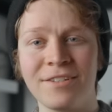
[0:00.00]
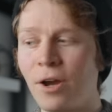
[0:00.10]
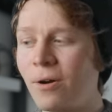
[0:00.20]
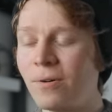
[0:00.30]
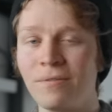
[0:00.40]

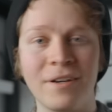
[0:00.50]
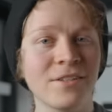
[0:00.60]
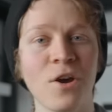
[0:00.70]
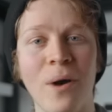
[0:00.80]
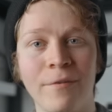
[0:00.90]
So
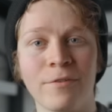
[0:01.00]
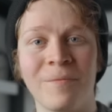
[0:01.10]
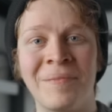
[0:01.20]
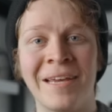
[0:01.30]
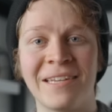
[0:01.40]
let's go out for
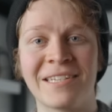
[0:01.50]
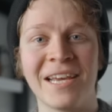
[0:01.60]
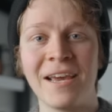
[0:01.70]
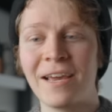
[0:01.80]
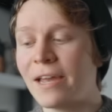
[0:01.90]
a bit